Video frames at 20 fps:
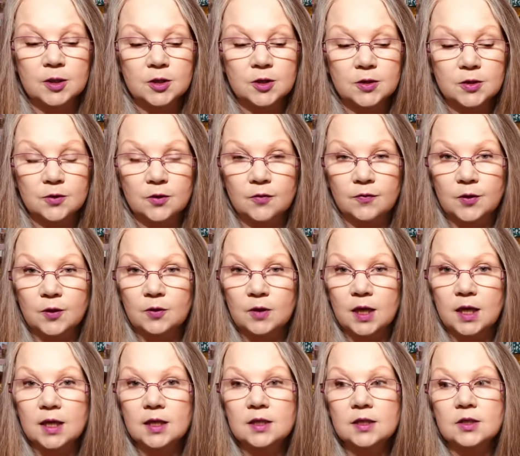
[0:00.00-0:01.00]
So if you
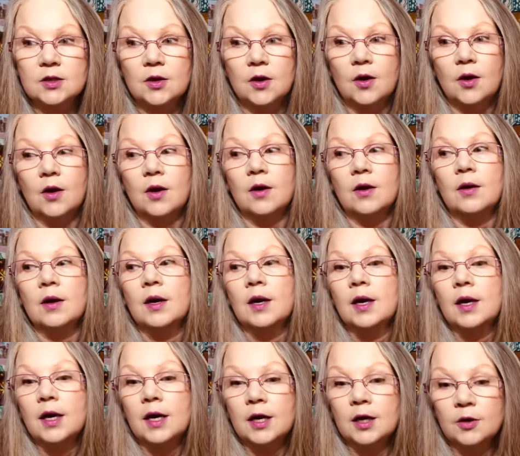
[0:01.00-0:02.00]
guys are
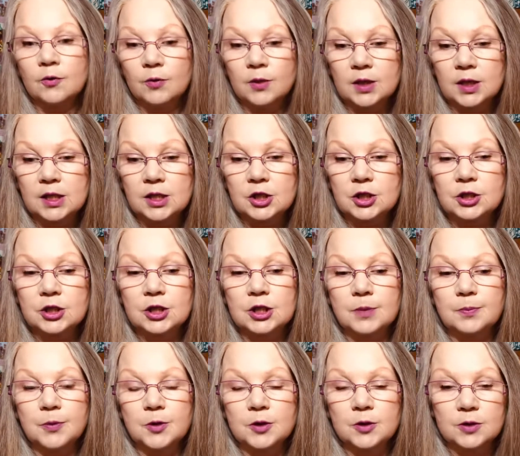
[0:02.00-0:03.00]
in a
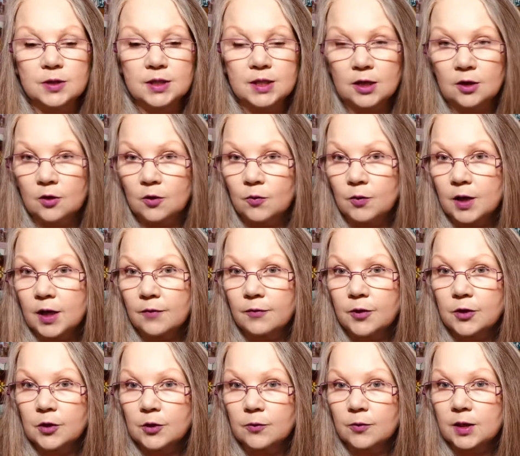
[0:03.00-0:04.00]
relationship or you're single, whatever
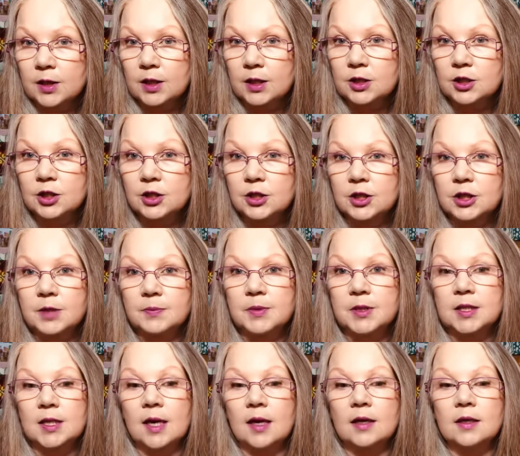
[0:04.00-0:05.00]
your relationship
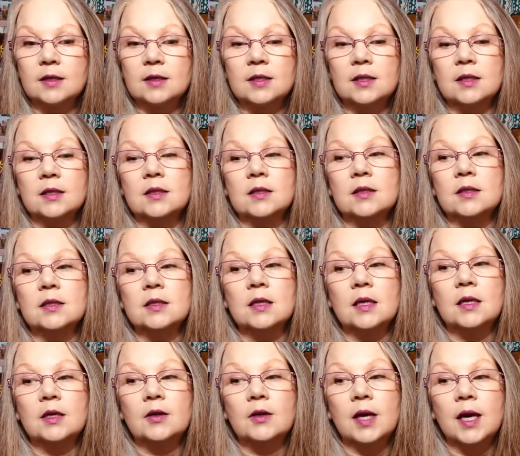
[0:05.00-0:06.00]
status is,
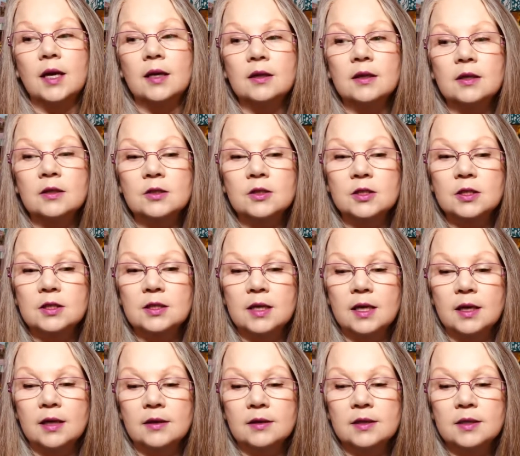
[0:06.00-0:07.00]
like, you can't
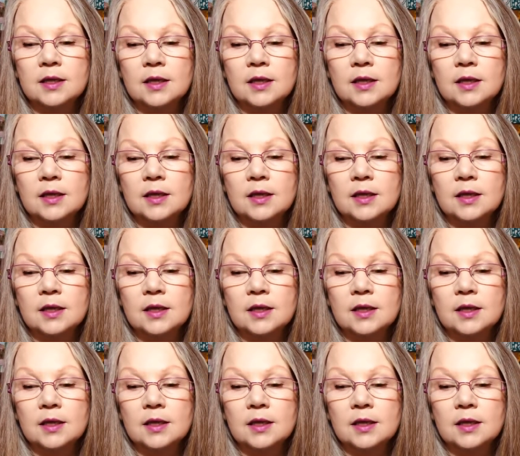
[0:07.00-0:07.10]
let